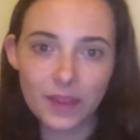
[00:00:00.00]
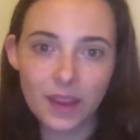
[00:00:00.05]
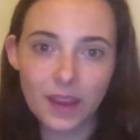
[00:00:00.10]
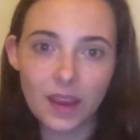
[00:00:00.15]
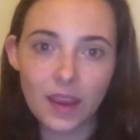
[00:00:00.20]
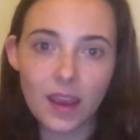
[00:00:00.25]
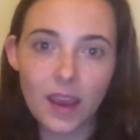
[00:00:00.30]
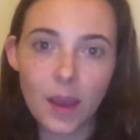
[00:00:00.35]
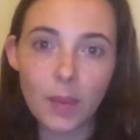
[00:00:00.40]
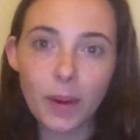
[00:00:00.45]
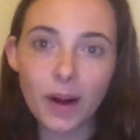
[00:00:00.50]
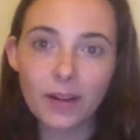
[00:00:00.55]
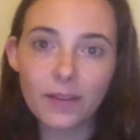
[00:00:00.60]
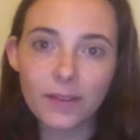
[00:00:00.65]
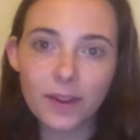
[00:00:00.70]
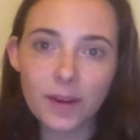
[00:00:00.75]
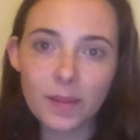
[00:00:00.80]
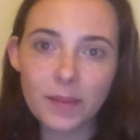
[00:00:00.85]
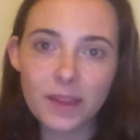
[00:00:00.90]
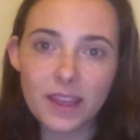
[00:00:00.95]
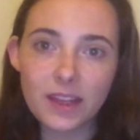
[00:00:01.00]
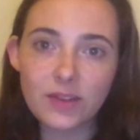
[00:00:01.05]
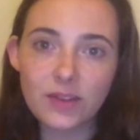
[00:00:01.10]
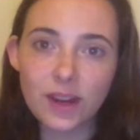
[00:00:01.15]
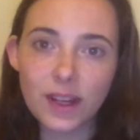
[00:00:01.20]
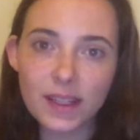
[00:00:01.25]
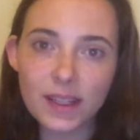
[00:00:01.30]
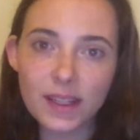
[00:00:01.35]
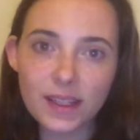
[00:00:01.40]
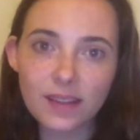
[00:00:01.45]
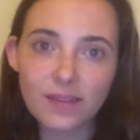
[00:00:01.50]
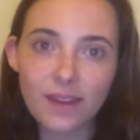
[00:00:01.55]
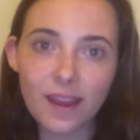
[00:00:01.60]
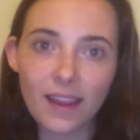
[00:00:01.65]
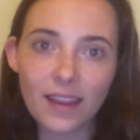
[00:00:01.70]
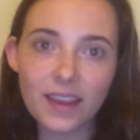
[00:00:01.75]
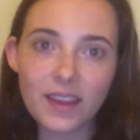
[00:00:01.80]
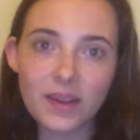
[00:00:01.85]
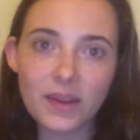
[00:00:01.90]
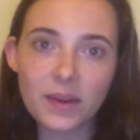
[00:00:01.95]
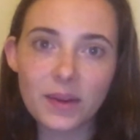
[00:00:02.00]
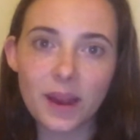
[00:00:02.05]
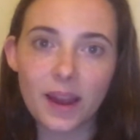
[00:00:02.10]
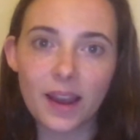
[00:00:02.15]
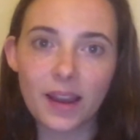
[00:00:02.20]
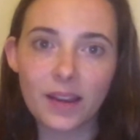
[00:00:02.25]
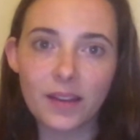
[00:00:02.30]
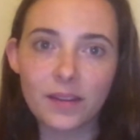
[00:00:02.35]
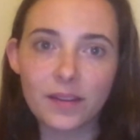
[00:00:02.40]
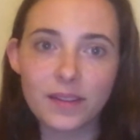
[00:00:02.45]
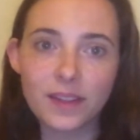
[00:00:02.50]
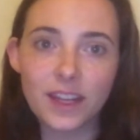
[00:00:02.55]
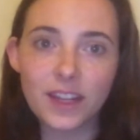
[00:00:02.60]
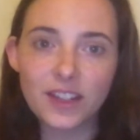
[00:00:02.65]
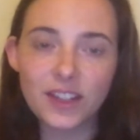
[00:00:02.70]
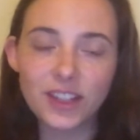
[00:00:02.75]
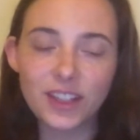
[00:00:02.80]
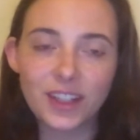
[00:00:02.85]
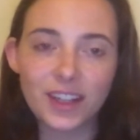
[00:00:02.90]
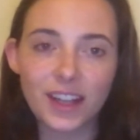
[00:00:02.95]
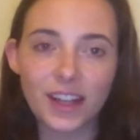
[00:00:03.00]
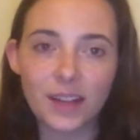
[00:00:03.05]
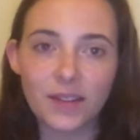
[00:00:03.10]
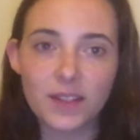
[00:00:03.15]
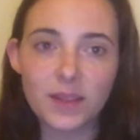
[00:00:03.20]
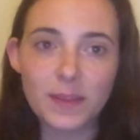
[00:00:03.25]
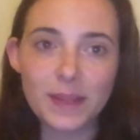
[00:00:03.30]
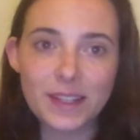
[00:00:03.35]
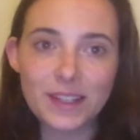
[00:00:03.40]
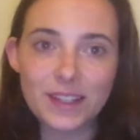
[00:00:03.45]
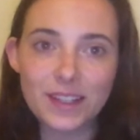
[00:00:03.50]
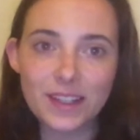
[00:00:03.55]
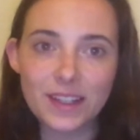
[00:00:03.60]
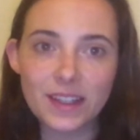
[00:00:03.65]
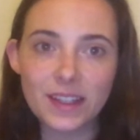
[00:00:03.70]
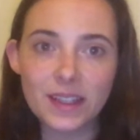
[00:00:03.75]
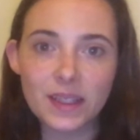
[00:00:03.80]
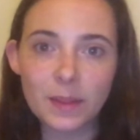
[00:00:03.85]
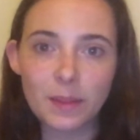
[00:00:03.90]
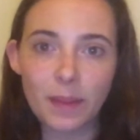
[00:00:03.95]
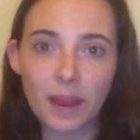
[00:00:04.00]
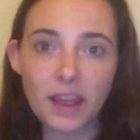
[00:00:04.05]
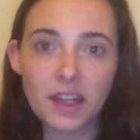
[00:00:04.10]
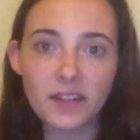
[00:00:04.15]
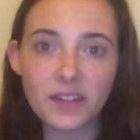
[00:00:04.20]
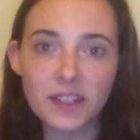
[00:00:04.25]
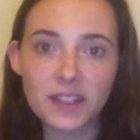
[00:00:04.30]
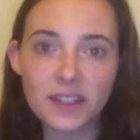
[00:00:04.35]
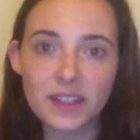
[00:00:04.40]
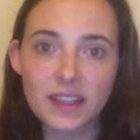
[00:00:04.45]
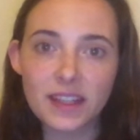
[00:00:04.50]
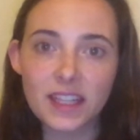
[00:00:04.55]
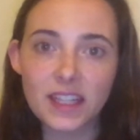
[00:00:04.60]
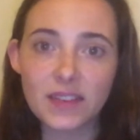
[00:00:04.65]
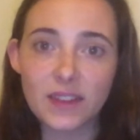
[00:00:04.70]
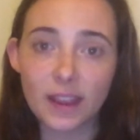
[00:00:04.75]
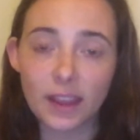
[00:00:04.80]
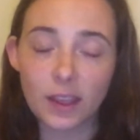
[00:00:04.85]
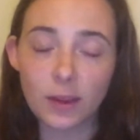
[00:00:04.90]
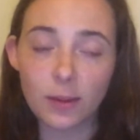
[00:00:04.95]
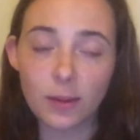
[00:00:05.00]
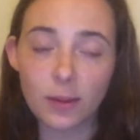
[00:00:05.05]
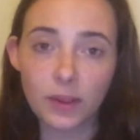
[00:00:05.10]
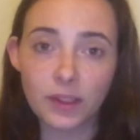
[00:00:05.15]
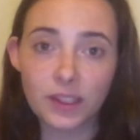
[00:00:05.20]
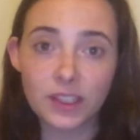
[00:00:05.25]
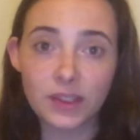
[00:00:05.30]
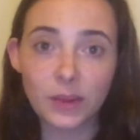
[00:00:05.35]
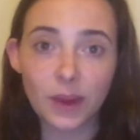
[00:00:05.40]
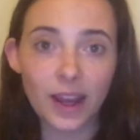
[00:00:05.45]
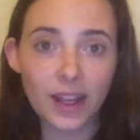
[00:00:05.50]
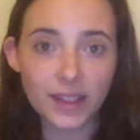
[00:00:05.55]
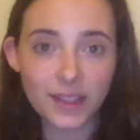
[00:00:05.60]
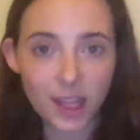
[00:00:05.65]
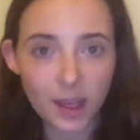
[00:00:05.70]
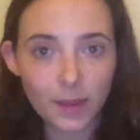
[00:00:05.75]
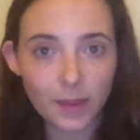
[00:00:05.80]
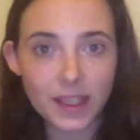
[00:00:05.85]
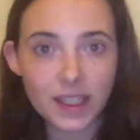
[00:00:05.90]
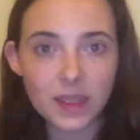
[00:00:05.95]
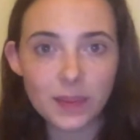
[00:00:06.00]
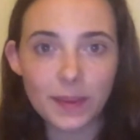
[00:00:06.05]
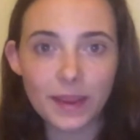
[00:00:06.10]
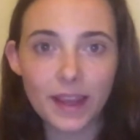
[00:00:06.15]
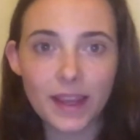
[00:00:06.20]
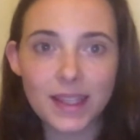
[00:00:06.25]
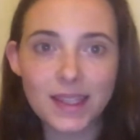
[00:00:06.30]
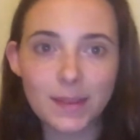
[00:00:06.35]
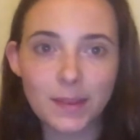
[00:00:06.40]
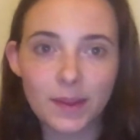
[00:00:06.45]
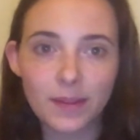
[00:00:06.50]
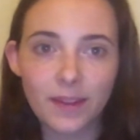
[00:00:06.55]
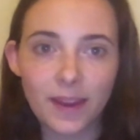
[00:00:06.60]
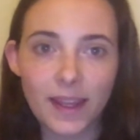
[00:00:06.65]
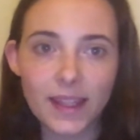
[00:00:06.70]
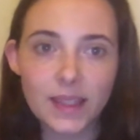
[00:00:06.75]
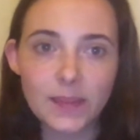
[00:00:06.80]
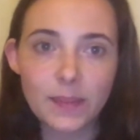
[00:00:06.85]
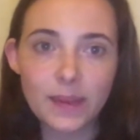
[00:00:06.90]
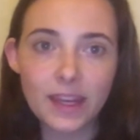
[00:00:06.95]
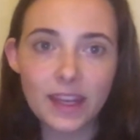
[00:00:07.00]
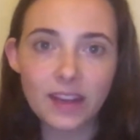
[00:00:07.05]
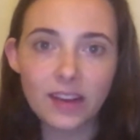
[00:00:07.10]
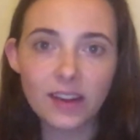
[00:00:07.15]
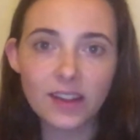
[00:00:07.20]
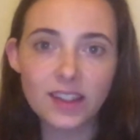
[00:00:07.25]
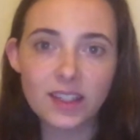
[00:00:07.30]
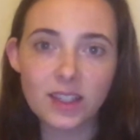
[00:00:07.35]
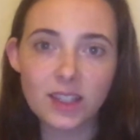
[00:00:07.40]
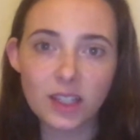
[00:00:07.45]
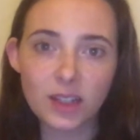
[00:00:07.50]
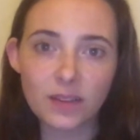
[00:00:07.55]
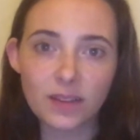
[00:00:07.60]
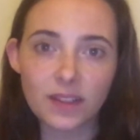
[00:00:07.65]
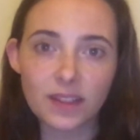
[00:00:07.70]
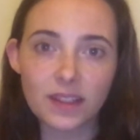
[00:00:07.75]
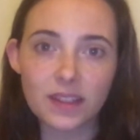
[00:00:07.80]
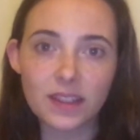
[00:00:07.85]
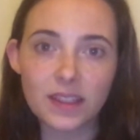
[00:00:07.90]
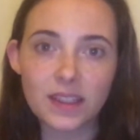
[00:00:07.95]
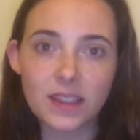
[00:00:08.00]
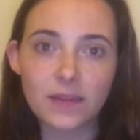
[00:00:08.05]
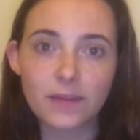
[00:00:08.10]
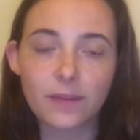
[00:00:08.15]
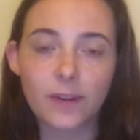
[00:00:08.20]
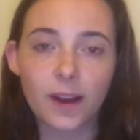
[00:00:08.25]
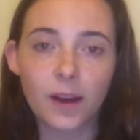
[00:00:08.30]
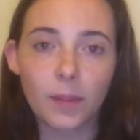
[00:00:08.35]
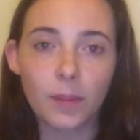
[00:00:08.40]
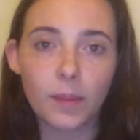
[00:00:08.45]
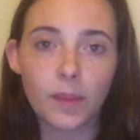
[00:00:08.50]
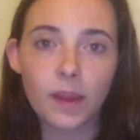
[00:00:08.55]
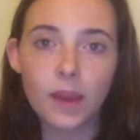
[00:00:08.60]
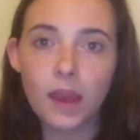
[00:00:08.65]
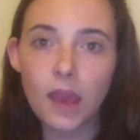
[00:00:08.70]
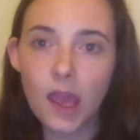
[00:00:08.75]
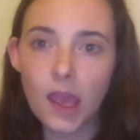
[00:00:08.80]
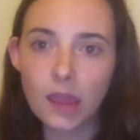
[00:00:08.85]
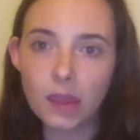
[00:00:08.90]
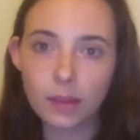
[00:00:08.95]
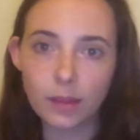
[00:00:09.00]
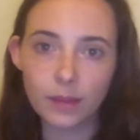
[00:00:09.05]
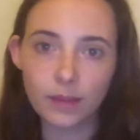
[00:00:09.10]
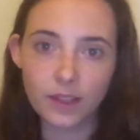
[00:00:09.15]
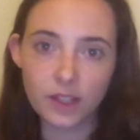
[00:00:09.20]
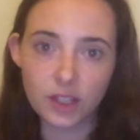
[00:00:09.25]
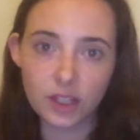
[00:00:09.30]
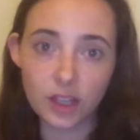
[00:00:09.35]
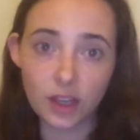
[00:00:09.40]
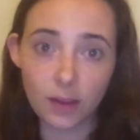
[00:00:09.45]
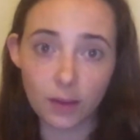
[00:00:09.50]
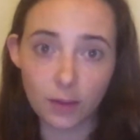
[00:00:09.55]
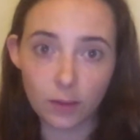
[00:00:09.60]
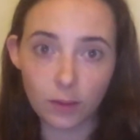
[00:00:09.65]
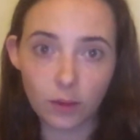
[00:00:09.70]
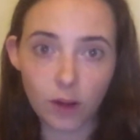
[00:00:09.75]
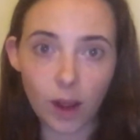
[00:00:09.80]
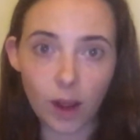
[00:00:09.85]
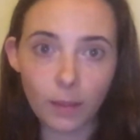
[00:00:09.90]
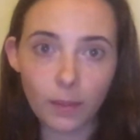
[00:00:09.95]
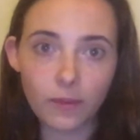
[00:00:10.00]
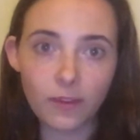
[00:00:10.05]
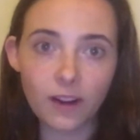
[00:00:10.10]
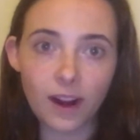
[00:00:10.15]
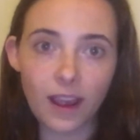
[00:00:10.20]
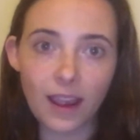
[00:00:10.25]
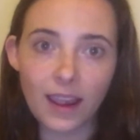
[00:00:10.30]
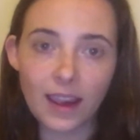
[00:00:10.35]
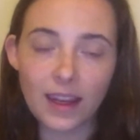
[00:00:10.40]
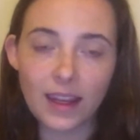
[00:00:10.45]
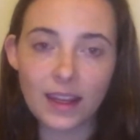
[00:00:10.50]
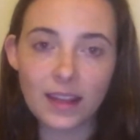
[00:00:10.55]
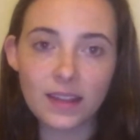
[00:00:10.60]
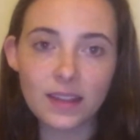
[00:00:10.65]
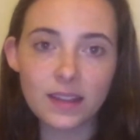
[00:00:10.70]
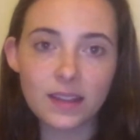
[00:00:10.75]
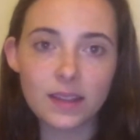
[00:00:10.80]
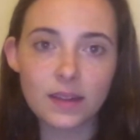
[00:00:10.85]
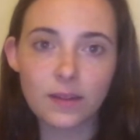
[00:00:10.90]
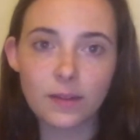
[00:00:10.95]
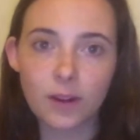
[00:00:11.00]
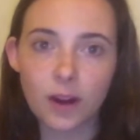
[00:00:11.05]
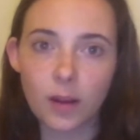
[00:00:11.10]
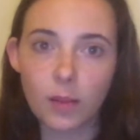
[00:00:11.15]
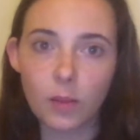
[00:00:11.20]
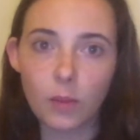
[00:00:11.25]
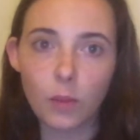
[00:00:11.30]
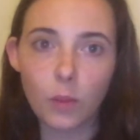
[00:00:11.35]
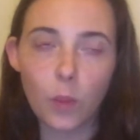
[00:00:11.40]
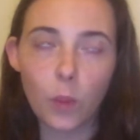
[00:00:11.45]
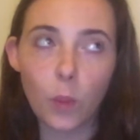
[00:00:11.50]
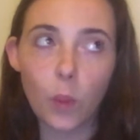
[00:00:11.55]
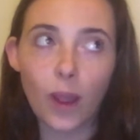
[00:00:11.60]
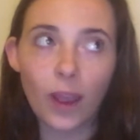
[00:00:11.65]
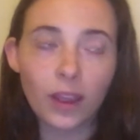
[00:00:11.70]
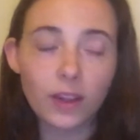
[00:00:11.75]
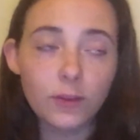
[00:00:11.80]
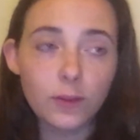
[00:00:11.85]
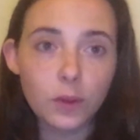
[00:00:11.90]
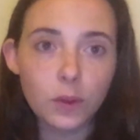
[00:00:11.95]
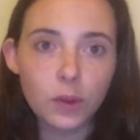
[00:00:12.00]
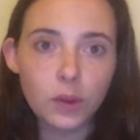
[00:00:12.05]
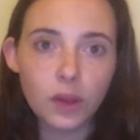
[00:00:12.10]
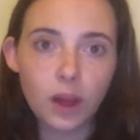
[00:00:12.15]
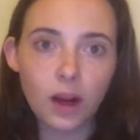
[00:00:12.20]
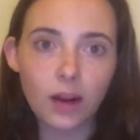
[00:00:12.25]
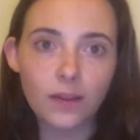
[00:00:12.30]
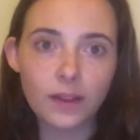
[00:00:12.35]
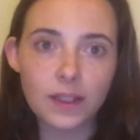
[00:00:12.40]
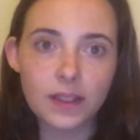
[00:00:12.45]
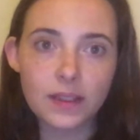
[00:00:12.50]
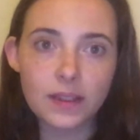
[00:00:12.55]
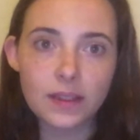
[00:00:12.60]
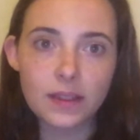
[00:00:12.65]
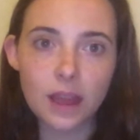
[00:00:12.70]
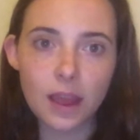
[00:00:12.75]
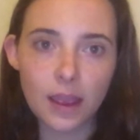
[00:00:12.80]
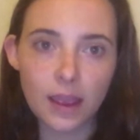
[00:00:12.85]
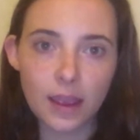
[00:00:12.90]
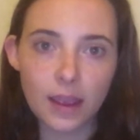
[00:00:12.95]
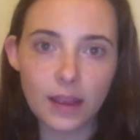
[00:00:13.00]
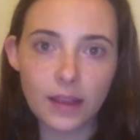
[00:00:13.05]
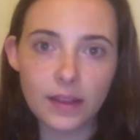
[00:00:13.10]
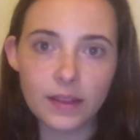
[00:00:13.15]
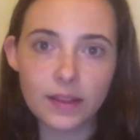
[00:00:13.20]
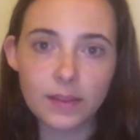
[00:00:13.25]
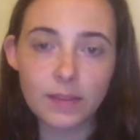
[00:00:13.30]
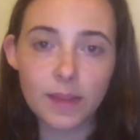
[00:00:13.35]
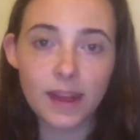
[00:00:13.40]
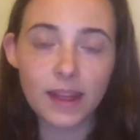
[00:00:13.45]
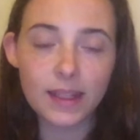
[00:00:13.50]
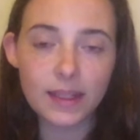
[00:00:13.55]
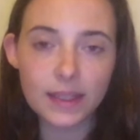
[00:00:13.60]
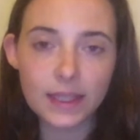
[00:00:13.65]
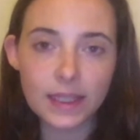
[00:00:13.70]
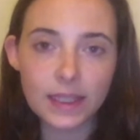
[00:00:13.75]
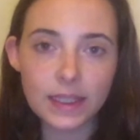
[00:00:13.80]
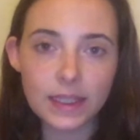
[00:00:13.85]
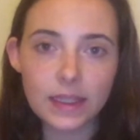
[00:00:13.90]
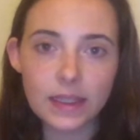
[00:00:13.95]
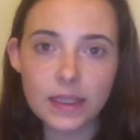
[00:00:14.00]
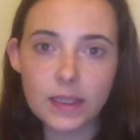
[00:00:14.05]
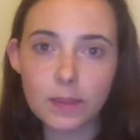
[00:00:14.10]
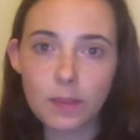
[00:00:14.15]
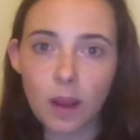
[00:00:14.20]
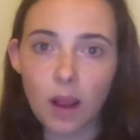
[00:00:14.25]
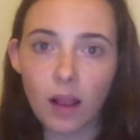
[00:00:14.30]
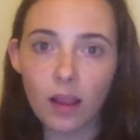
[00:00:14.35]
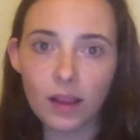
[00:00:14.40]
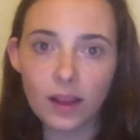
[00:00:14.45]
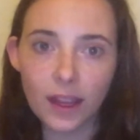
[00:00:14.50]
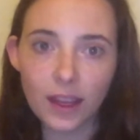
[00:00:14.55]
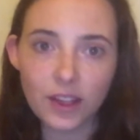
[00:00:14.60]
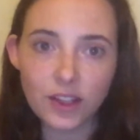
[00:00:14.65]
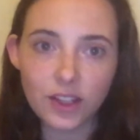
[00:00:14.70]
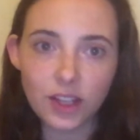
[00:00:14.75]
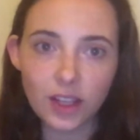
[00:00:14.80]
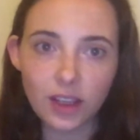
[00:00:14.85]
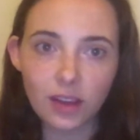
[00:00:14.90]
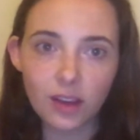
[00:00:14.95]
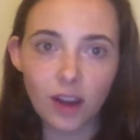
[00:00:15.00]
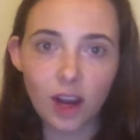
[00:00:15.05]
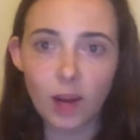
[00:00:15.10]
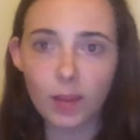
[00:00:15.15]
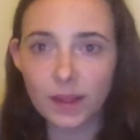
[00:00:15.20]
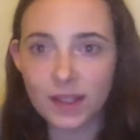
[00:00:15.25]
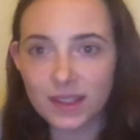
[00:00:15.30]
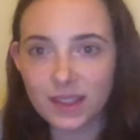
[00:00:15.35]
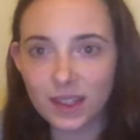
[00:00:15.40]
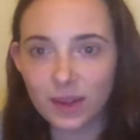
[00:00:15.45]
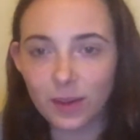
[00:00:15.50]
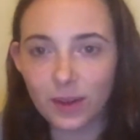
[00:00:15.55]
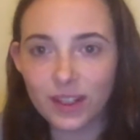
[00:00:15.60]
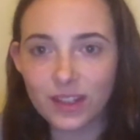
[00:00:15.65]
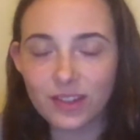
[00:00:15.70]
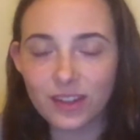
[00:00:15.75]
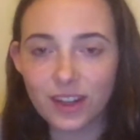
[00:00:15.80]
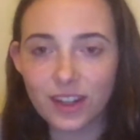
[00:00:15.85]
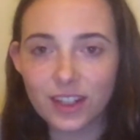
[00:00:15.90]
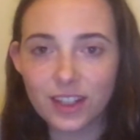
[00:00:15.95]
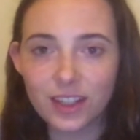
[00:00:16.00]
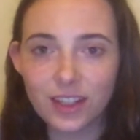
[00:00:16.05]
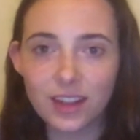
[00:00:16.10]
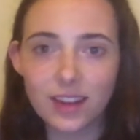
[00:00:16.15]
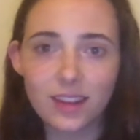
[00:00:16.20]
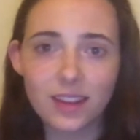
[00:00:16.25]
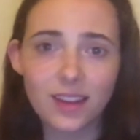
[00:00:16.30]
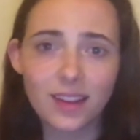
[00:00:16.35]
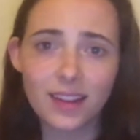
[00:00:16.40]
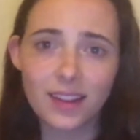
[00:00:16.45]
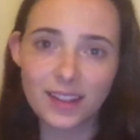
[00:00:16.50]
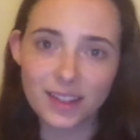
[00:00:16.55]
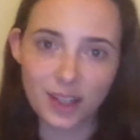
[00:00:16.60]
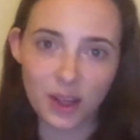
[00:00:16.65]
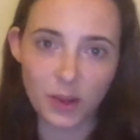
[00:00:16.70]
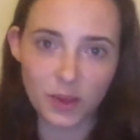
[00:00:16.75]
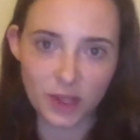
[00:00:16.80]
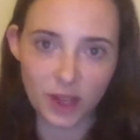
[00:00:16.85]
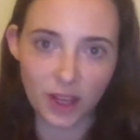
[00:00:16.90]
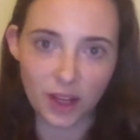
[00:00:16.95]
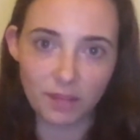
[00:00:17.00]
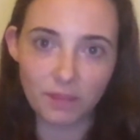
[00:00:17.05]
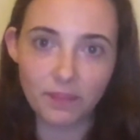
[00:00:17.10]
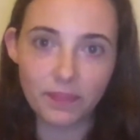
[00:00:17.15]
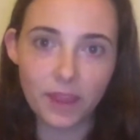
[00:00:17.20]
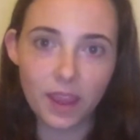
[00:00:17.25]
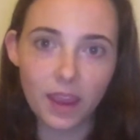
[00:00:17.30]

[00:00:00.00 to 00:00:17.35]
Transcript: Apart from the intrinsic value of nature and of species, biodiversity is valuable to us humans because it provides many goods and services, from the provision of crop varieties, from wild food harvests and medicines, pollination, carbon sequestration, the list goes on.